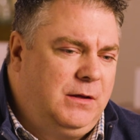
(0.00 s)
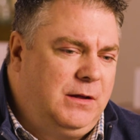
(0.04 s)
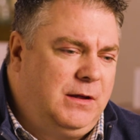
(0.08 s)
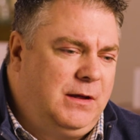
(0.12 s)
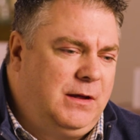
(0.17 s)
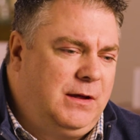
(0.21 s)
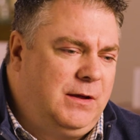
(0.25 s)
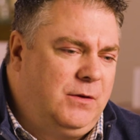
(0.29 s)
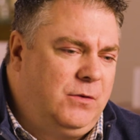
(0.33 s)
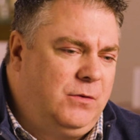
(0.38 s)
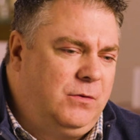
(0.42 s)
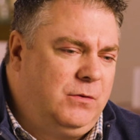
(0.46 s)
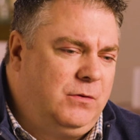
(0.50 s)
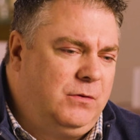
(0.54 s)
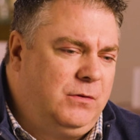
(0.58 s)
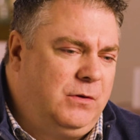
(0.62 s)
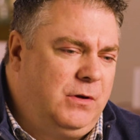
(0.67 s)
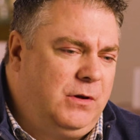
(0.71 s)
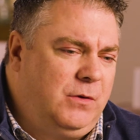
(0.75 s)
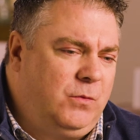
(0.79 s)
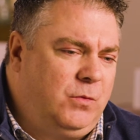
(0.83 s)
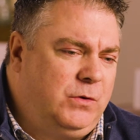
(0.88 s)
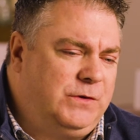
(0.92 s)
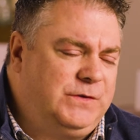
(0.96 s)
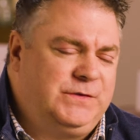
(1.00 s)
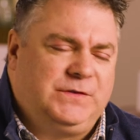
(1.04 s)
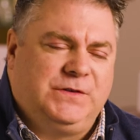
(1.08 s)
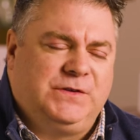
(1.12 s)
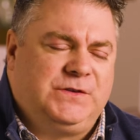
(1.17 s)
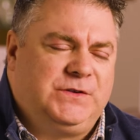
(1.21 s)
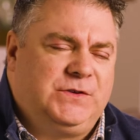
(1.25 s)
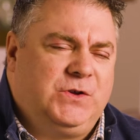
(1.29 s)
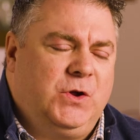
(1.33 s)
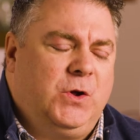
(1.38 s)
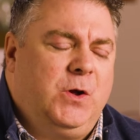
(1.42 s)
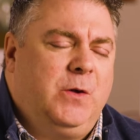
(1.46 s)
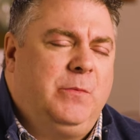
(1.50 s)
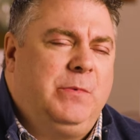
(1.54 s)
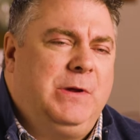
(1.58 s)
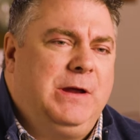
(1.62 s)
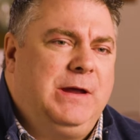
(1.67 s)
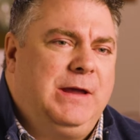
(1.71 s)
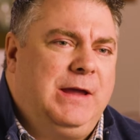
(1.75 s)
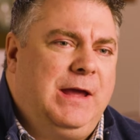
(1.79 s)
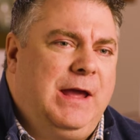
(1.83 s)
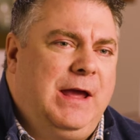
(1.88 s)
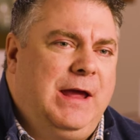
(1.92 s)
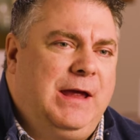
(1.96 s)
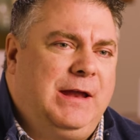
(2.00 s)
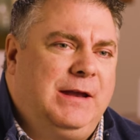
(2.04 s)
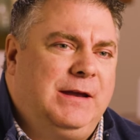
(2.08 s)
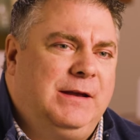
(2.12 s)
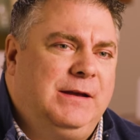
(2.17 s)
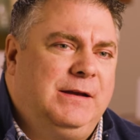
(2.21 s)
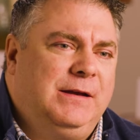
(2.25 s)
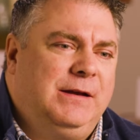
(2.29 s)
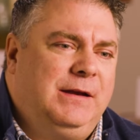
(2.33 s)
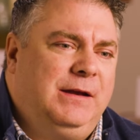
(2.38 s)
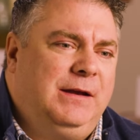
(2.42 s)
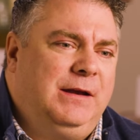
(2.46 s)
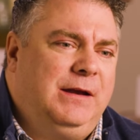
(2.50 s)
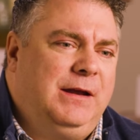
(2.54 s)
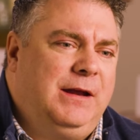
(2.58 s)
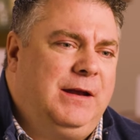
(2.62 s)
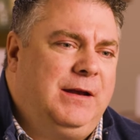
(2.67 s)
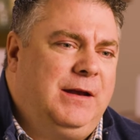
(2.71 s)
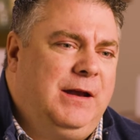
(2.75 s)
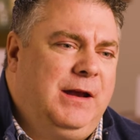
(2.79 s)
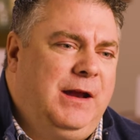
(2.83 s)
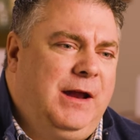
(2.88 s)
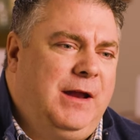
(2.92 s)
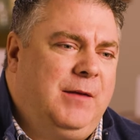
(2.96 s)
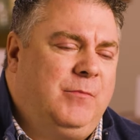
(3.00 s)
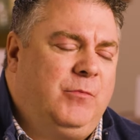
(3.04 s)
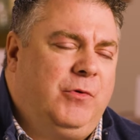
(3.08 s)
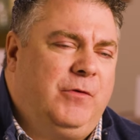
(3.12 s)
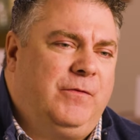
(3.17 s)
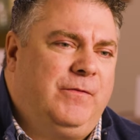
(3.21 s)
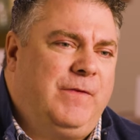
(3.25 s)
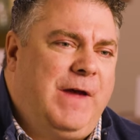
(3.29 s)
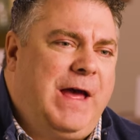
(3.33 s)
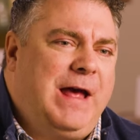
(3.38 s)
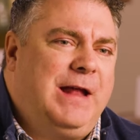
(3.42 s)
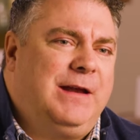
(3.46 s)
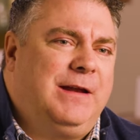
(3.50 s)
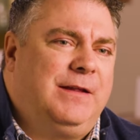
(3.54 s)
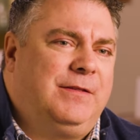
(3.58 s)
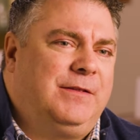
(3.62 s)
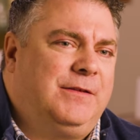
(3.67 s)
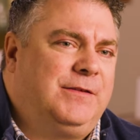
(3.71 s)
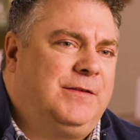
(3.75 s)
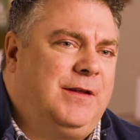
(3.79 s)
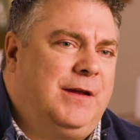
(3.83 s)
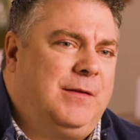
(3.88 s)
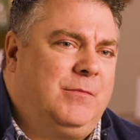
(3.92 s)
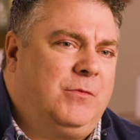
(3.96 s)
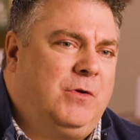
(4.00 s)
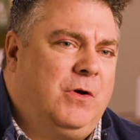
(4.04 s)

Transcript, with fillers: uh, it was disturbing and, and, and profound at the same